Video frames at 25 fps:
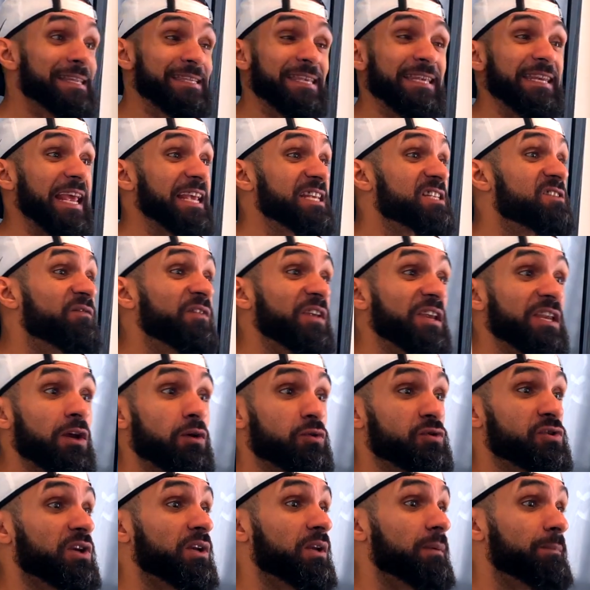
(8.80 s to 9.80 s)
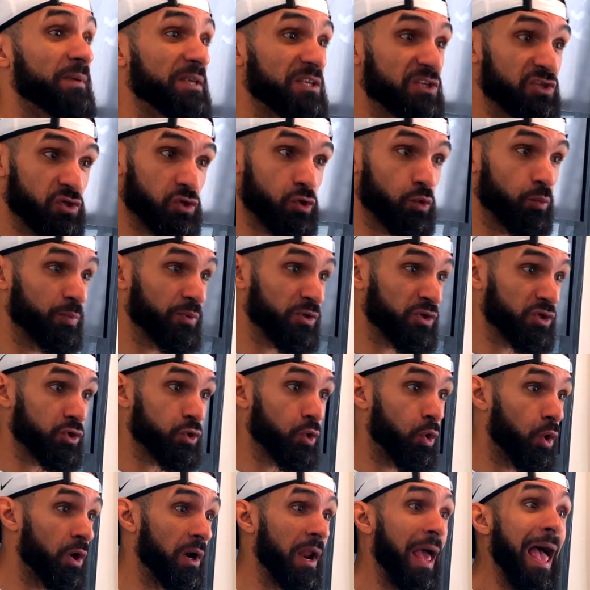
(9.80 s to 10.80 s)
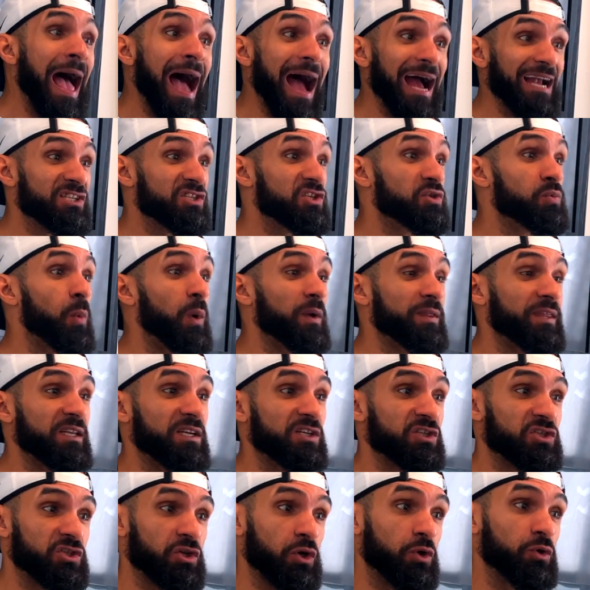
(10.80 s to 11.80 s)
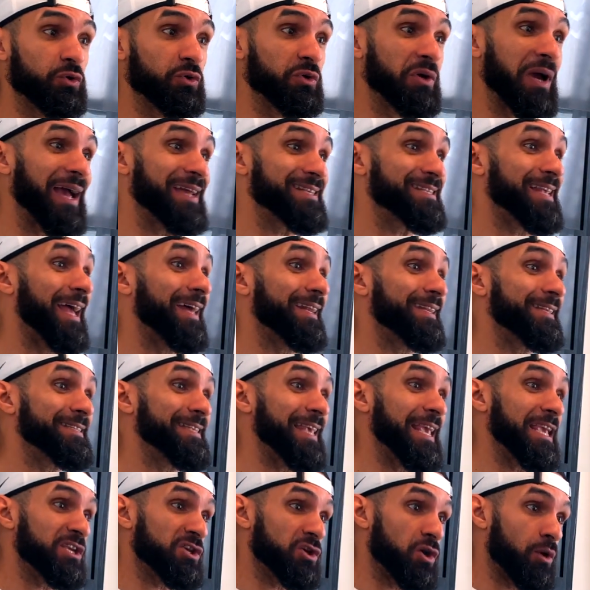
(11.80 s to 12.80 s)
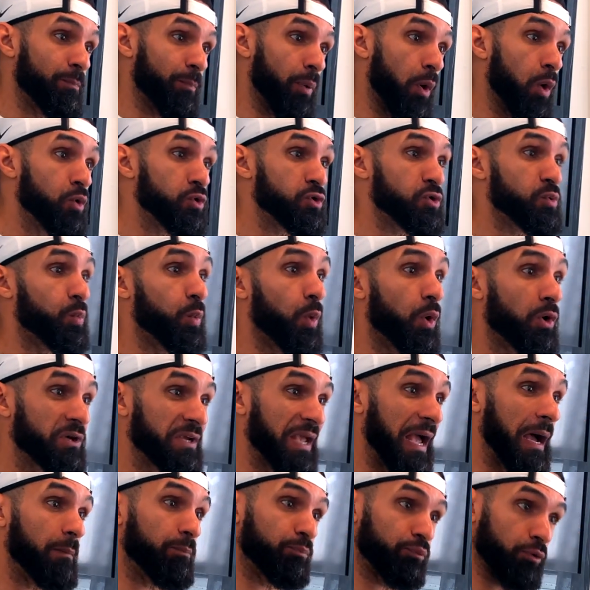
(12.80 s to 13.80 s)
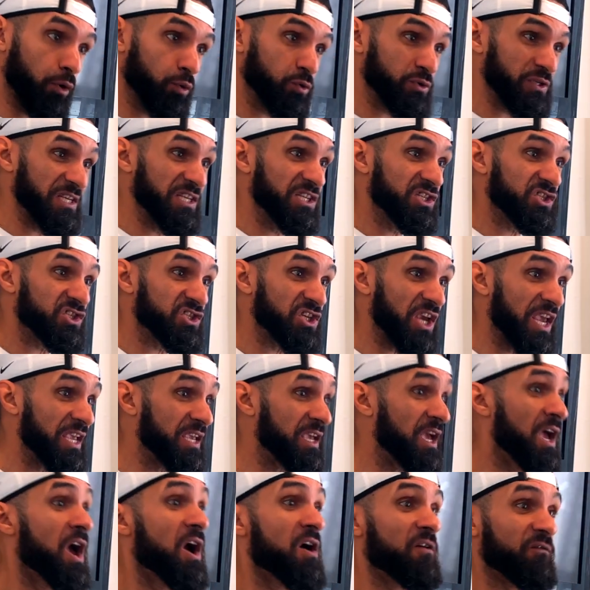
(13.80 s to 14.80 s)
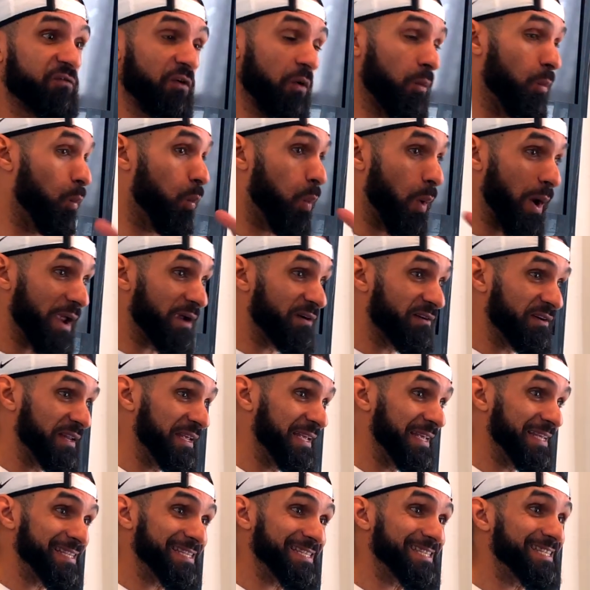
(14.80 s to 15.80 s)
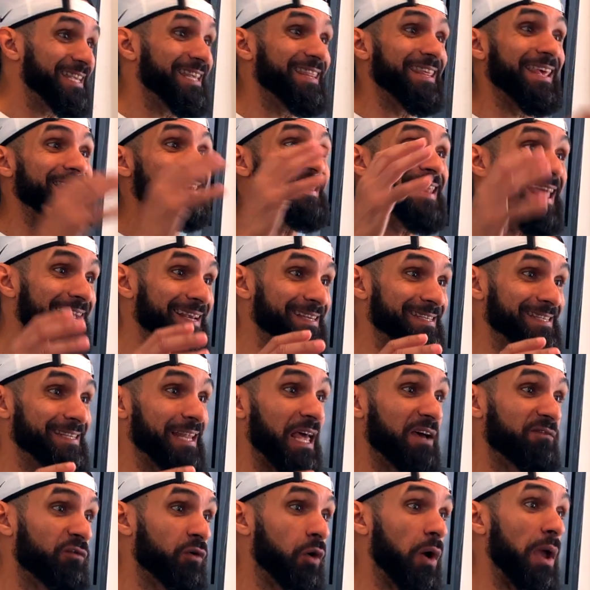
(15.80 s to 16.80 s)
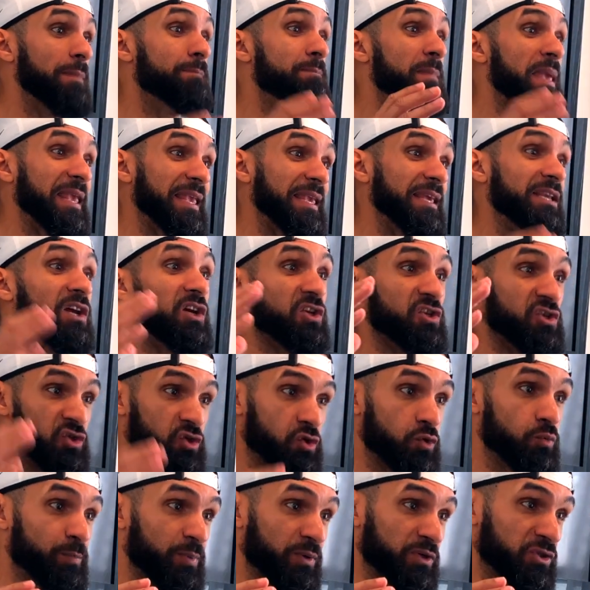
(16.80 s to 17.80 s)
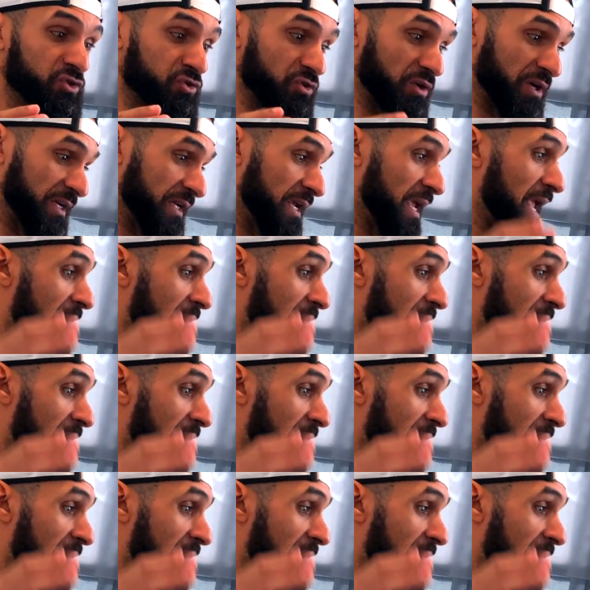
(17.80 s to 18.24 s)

Today's video is going to be super short. I just wanted to show you guys how to take your post-workout protein shake from where it is to the next level and make it a super drink.